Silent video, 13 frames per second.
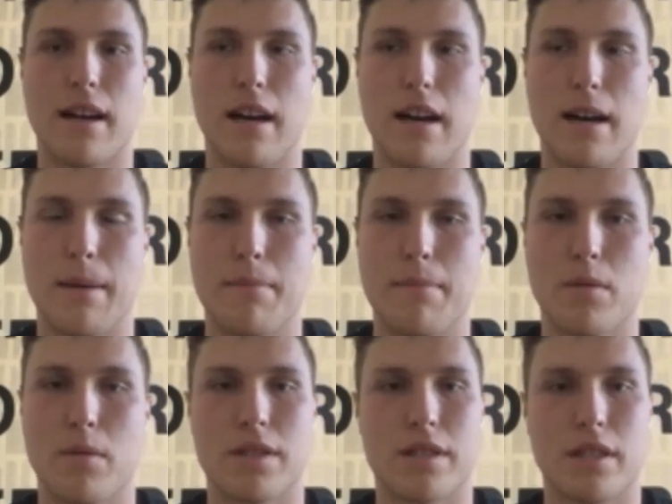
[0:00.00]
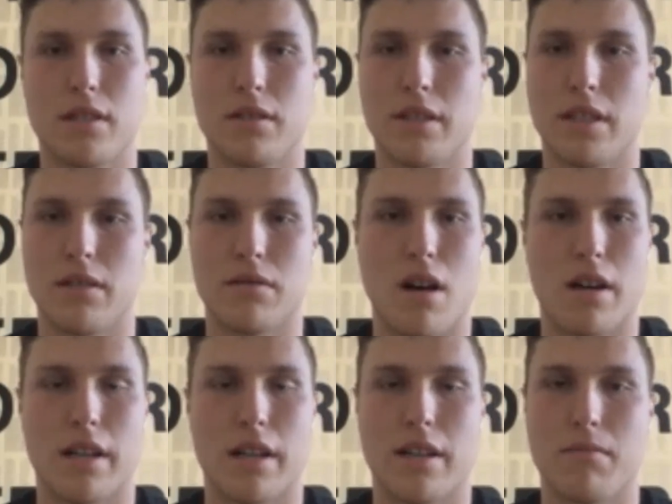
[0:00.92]
But we're still,
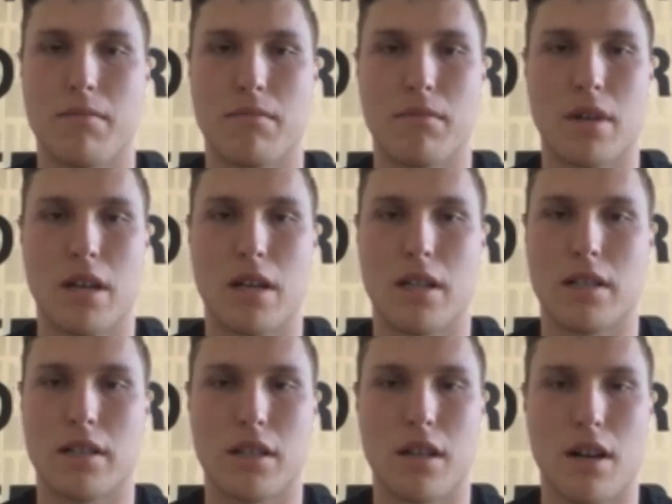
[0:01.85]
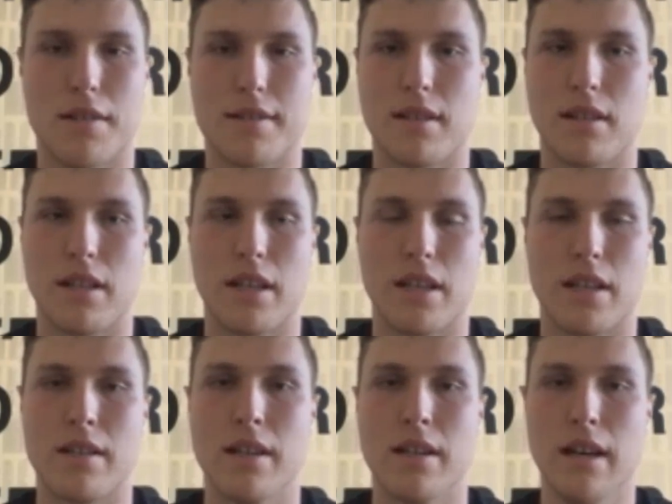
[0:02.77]
talking to them constantly,
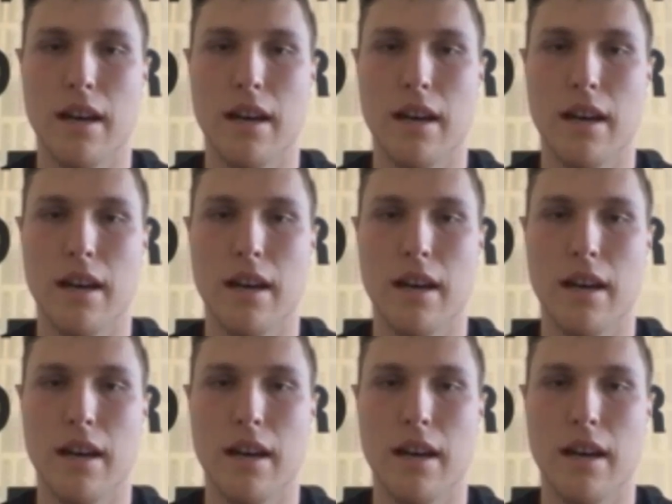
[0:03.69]
and